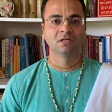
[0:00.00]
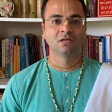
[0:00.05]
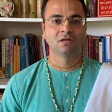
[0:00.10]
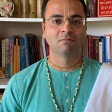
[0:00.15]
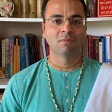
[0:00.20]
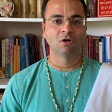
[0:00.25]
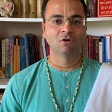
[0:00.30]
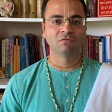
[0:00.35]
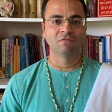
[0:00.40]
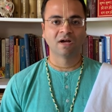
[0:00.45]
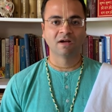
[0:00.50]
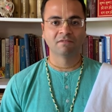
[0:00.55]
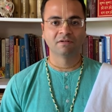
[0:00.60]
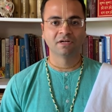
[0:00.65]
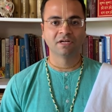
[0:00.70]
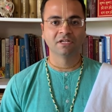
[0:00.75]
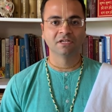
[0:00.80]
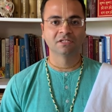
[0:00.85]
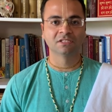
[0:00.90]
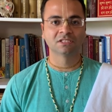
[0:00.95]
about five
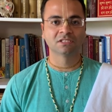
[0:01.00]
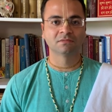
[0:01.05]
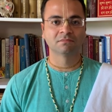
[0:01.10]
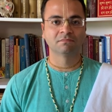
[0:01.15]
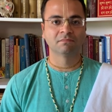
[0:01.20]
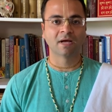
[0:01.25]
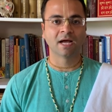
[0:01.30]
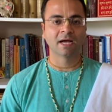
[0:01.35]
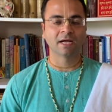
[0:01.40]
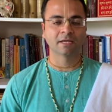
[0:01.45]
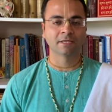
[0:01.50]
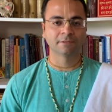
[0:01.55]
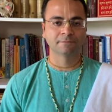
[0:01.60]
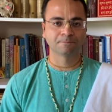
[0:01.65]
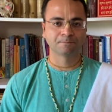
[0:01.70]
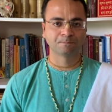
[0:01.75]
hundred years back,